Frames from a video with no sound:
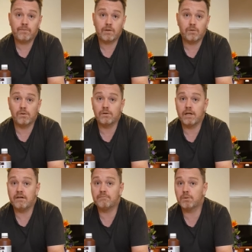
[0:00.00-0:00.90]
or
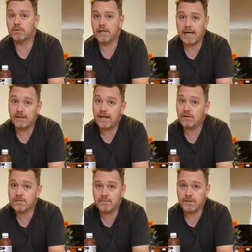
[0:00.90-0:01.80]
they've pulled a nail out
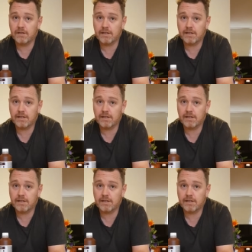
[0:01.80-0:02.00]
or something like